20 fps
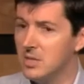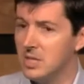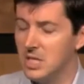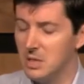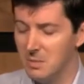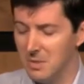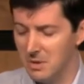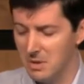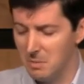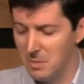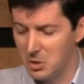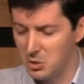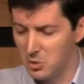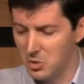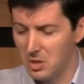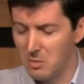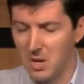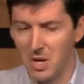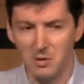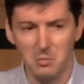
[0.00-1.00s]
You, you measure
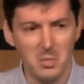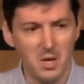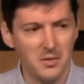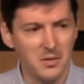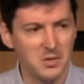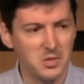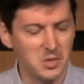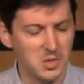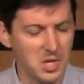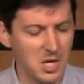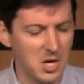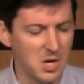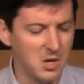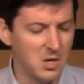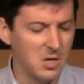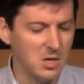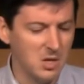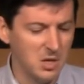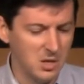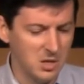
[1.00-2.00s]
the amount of mud that's
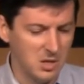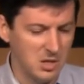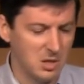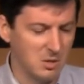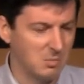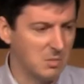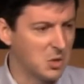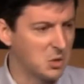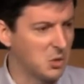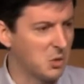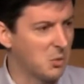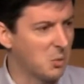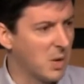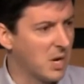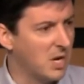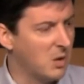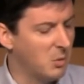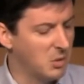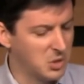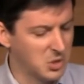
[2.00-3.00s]
there, you measure the
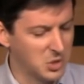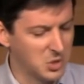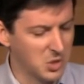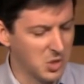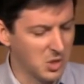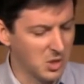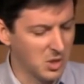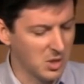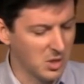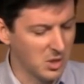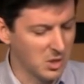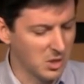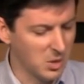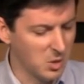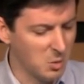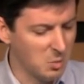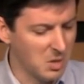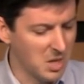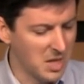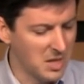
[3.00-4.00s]
rate at which it
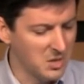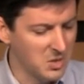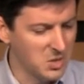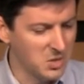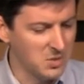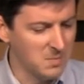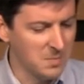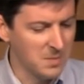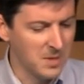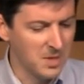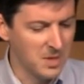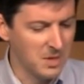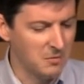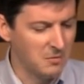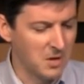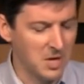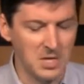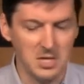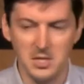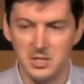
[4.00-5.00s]
accumulates. You
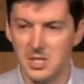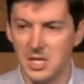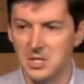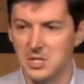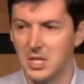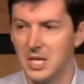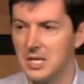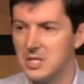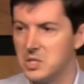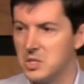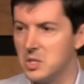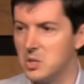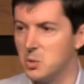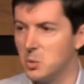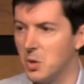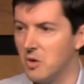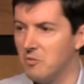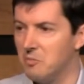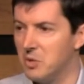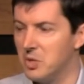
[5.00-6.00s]
find it takes less than
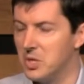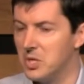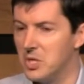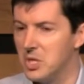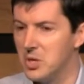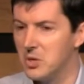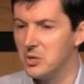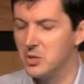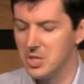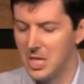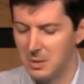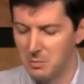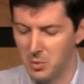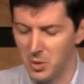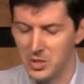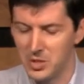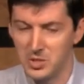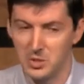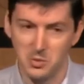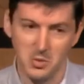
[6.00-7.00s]
12 million years at
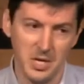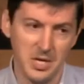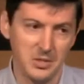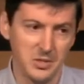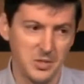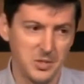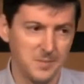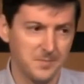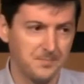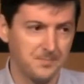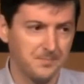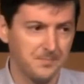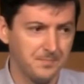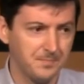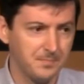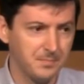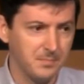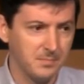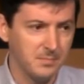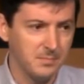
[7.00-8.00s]
present rates.
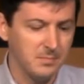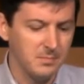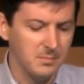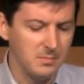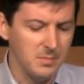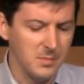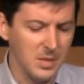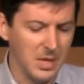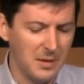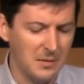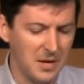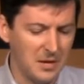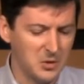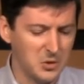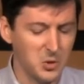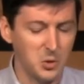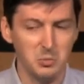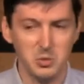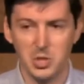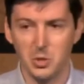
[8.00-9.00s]
And that
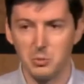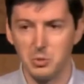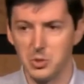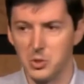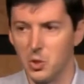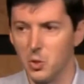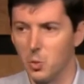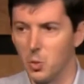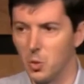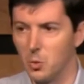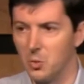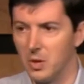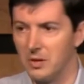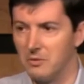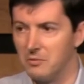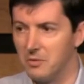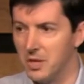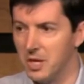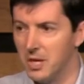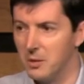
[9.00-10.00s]
assumes there was no worldwide
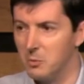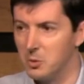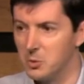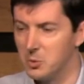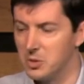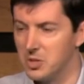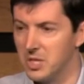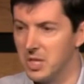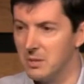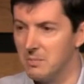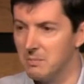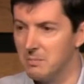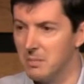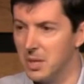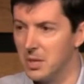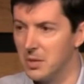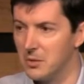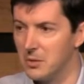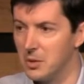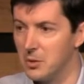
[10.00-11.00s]
flood, which would dump
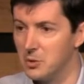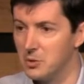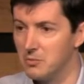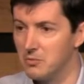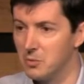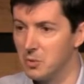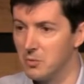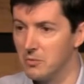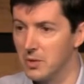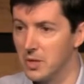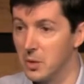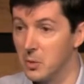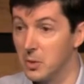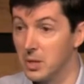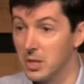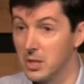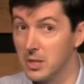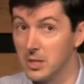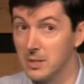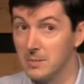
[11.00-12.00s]
mud on the ocean floor very
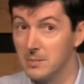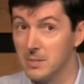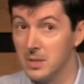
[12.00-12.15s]
quickly.